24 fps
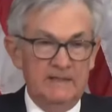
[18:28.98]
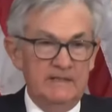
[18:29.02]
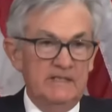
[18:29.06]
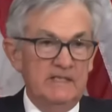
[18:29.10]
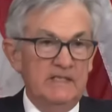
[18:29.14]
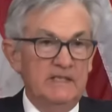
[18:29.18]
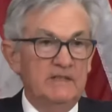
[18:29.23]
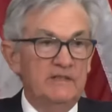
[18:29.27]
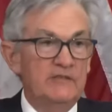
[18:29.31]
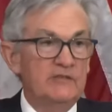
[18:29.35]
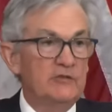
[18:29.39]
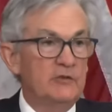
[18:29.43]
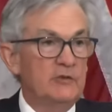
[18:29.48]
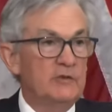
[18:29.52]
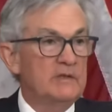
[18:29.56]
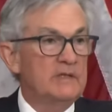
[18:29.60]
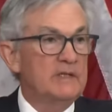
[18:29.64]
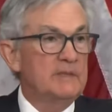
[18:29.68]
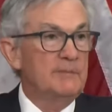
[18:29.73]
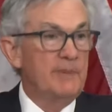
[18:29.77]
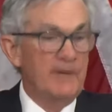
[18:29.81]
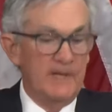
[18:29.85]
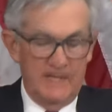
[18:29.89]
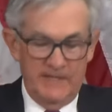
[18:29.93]
I'd say it's
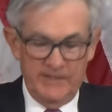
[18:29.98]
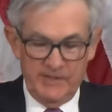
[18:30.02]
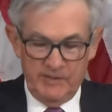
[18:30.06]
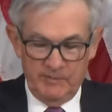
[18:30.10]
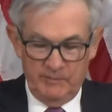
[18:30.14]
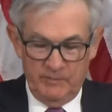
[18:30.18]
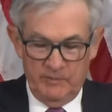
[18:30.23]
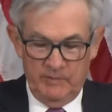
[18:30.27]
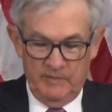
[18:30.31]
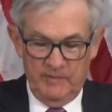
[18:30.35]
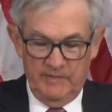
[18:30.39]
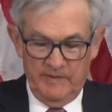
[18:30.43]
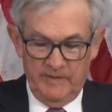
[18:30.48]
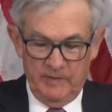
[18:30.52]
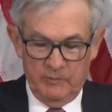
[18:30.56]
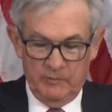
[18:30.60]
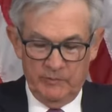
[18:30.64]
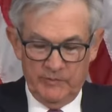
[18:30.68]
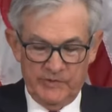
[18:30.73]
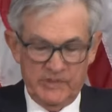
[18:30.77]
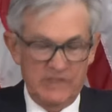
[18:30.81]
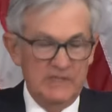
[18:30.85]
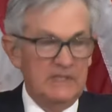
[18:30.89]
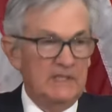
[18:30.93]
certainly possible that
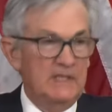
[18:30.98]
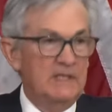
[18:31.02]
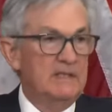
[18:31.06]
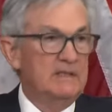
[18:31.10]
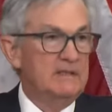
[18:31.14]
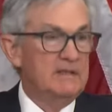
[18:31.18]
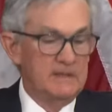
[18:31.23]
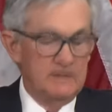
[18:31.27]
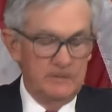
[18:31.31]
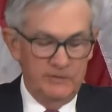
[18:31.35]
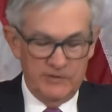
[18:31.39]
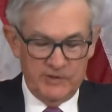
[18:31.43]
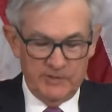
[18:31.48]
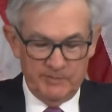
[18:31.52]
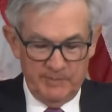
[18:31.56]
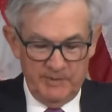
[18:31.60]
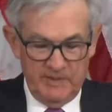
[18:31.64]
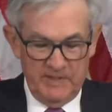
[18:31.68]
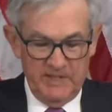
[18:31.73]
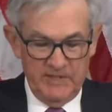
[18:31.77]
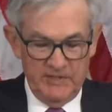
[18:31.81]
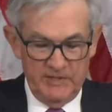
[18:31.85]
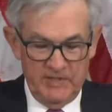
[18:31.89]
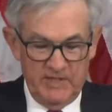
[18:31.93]
we'll see continued
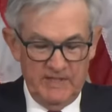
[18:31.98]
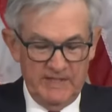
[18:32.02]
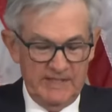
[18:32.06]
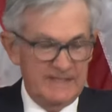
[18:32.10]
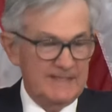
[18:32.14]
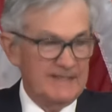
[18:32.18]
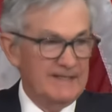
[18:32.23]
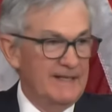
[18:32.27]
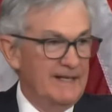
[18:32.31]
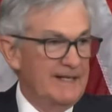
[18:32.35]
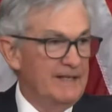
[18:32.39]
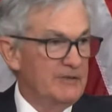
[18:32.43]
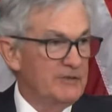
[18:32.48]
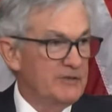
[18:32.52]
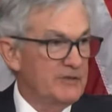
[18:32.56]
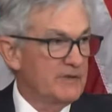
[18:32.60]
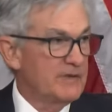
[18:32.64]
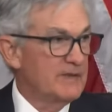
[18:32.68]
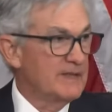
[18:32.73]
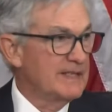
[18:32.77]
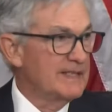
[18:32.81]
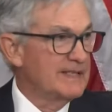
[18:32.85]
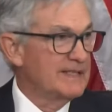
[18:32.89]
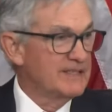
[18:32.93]
supply shocks. I also
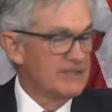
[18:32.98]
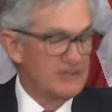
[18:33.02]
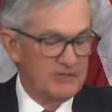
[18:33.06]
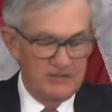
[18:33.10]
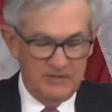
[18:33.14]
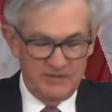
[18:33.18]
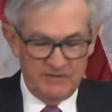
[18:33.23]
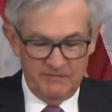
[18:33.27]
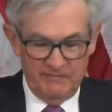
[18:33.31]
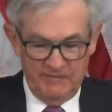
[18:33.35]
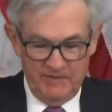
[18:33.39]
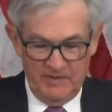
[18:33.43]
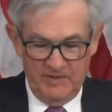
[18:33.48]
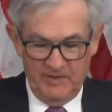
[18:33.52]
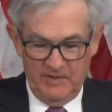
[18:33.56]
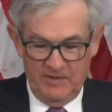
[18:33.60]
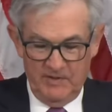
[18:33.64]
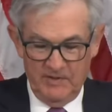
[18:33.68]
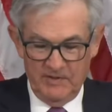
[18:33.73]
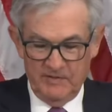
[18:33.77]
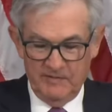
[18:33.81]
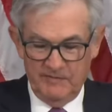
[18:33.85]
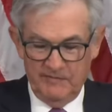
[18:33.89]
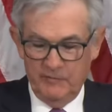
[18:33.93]
think it's just very
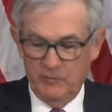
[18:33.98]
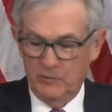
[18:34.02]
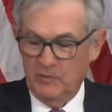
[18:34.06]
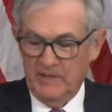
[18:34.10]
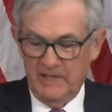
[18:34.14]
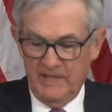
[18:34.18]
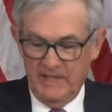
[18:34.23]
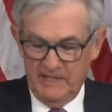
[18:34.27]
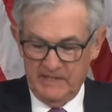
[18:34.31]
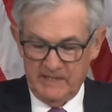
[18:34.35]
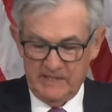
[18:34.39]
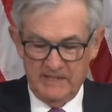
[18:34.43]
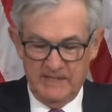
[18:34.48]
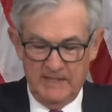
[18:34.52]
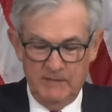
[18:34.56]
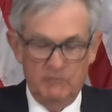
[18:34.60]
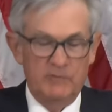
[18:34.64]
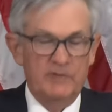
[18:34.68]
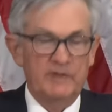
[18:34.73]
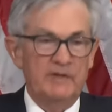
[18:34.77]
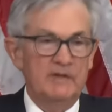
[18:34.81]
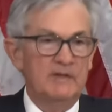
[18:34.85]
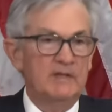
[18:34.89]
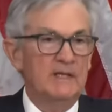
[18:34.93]
hard to forecast that
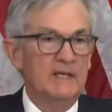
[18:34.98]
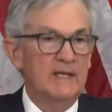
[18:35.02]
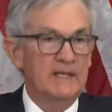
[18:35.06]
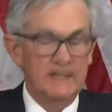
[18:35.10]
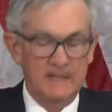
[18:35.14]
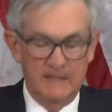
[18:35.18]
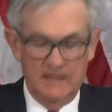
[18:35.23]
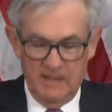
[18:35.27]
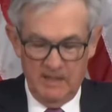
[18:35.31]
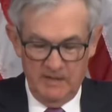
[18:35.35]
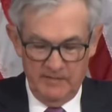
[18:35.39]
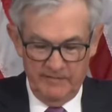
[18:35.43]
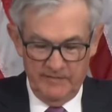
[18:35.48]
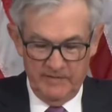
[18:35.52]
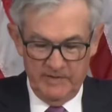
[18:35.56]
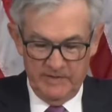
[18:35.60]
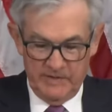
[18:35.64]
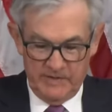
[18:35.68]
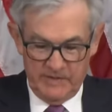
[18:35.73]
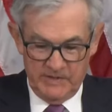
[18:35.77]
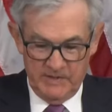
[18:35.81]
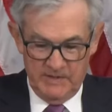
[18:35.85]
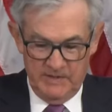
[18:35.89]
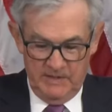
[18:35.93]
with any
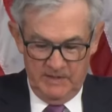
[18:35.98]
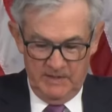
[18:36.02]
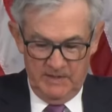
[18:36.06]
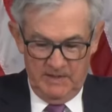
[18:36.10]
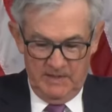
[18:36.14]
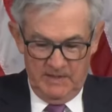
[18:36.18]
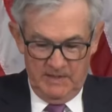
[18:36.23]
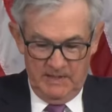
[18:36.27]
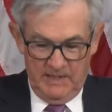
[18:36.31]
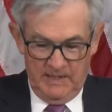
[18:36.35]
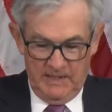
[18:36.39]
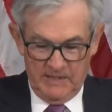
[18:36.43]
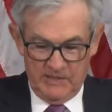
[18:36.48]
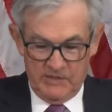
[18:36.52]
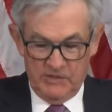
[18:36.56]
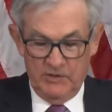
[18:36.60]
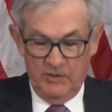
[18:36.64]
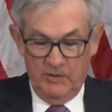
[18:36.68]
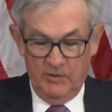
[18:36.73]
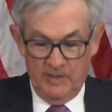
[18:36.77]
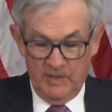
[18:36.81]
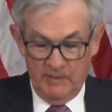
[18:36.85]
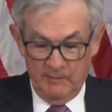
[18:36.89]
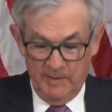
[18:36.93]
confidence. As
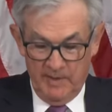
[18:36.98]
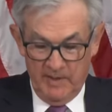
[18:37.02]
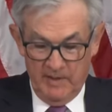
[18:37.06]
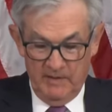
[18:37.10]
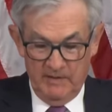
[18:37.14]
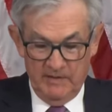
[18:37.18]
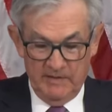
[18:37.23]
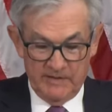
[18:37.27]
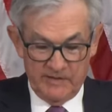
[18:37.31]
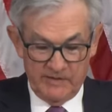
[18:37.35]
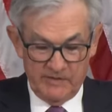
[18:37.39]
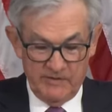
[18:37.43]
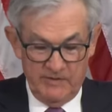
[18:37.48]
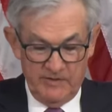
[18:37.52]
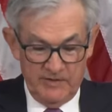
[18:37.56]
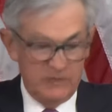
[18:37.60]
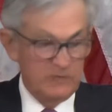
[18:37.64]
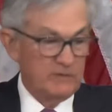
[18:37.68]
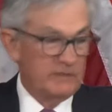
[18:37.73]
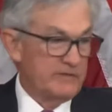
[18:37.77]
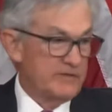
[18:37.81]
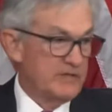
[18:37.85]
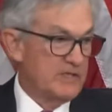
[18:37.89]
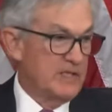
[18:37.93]
Yogi Berra is thought
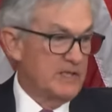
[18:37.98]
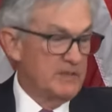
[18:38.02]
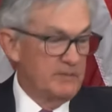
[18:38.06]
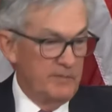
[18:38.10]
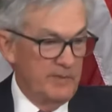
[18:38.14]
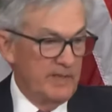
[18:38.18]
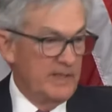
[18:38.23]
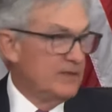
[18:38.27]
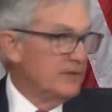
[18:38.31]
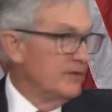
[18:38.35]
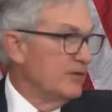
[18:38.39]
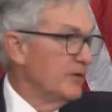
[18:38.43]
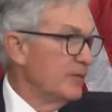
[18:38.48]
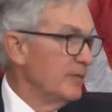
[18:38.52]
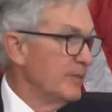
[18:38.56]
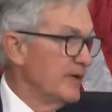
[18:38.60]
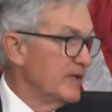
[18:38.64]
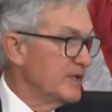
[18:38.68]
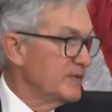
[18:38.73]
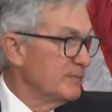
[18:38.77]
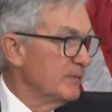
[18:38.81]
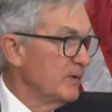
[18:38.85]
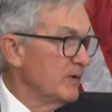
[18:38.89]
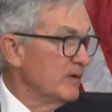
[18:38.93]
to have said, Ben, you're the
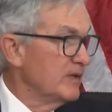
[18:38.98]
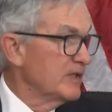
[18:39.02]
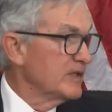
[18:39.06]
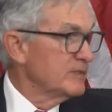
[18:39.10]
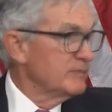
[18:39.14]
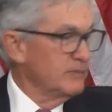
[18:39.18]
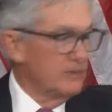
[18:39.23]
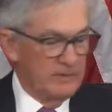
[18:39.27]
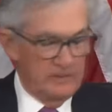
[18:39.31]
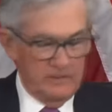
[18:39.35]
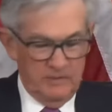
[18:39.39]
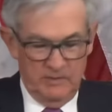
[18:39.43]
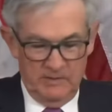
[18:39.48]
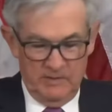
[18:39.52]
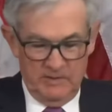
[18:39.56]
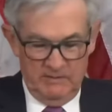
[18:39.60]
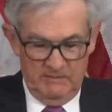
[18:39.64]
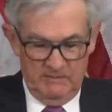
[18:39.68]
baseball expert, you